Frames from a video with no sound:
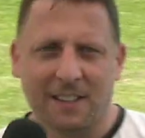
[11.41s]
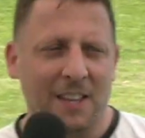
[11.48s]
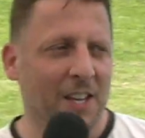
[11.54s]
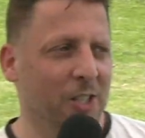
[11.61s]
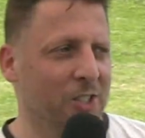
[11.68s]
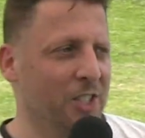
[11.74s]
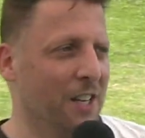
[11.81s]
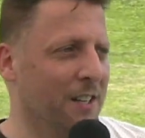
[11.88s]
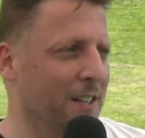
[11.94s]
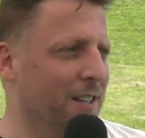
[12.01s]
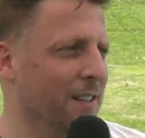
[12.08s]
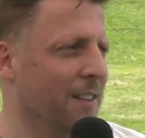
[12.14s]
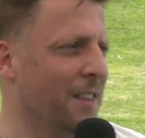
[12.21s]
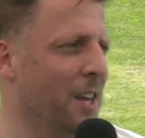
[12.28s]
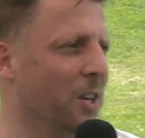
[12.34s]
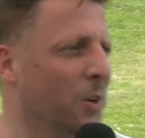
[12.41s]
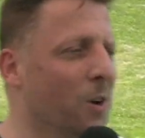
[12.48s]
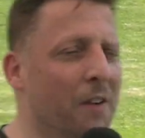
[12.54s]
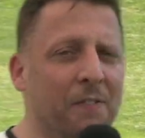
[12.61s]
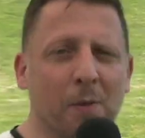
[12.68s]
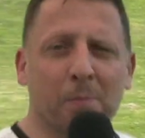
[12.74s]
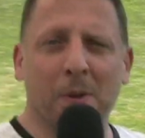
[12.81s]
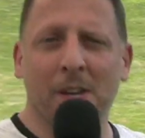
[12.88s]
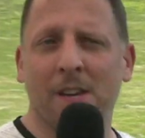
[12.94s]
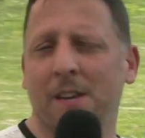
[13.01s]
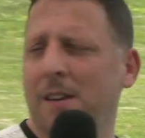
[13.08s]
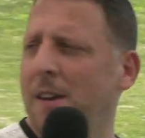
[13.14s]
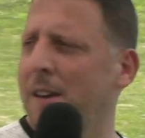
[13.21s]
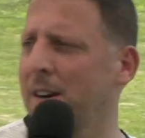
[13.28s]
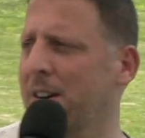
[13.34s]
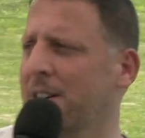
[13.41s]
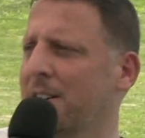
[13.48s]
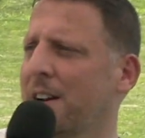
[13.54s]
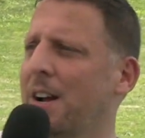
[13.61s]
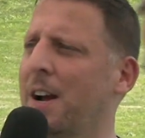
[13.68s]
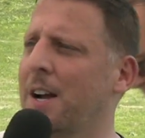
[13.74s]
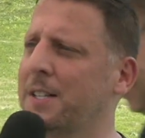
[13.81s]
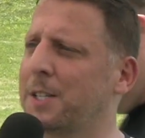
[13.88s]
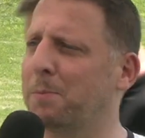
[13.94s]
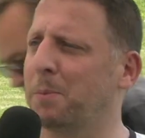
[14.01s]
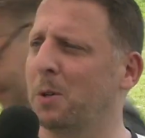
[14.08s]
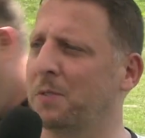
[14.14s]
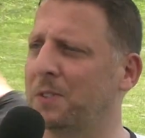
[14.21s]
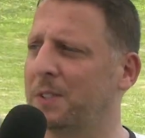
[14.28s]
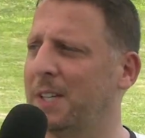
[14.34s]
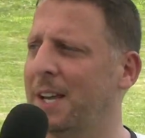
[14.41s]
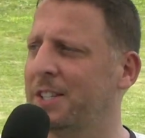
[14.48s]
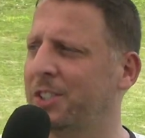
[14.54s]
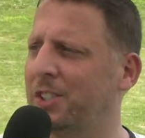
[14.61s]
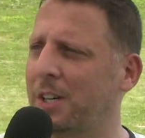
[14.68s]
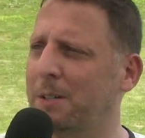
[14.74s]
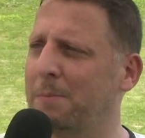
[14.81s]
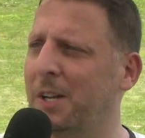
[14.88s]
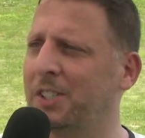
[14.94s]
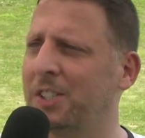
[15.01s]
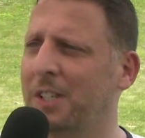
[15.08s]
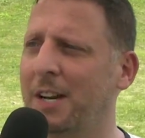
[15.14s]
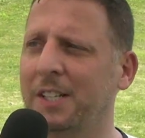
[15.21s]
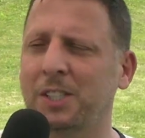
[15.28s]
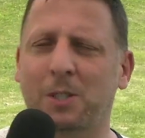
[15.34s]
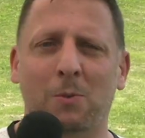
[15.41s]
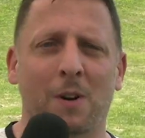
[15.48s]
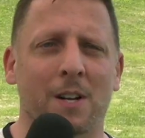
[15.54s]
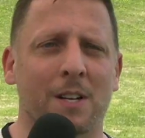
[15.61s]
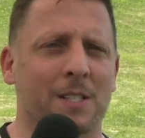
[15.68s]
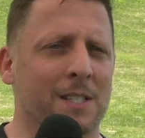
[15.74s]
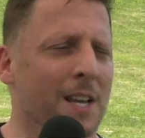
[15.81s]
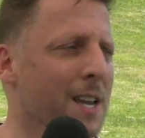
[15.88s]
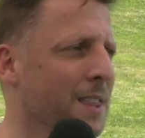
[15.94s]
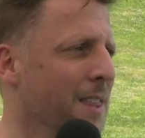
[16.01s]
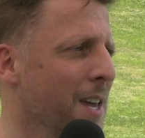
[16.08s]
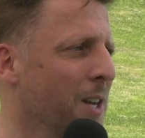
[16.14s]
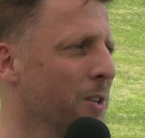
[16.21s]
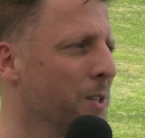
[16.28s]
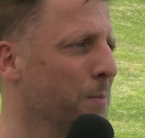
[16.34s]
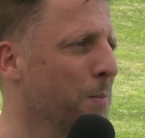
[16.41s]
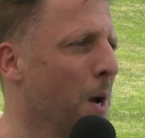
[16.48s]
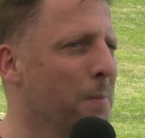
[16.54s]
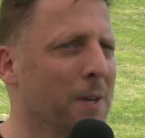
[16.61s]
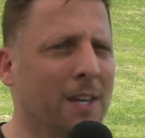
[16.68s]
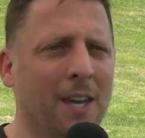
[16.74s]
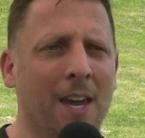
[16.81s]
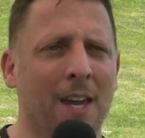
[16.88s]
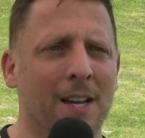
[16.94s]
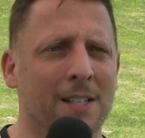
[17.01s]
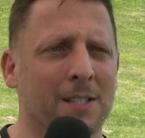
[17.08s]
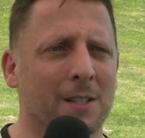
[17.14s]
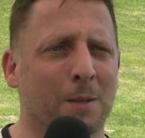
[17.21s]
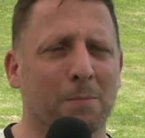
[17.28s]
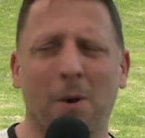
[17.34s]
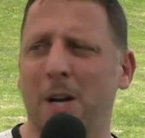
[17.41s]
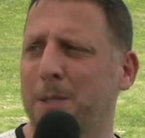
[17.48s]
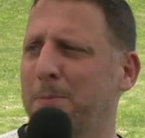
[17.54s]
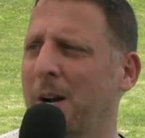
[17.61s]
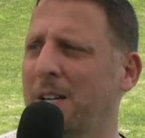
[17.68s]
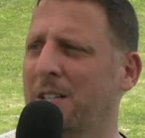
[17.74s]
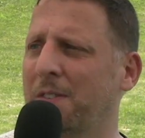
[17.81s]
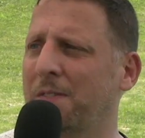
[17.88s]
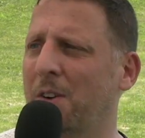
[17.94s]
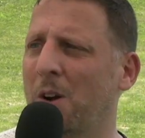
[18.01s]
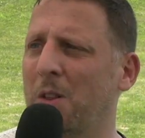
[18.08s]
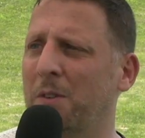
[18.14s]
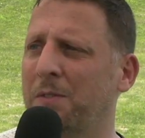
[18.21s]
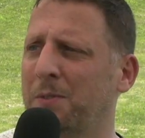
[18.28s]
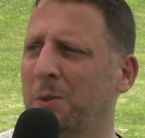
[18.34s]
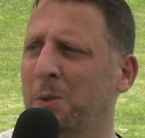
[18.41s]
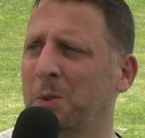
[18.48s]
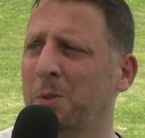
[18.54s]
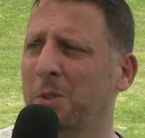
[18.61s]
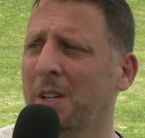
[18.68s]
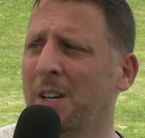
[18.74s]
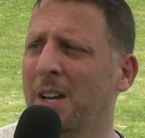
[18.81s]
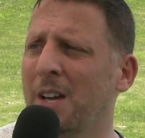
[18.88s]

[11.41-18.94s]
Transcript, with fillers: Thank you, Chuck. Thank you all for being here. Uh, it's a beautiful day, as Chuck mentioned. I just want to say thank you to Bobby Kays and the Prospector for all the food.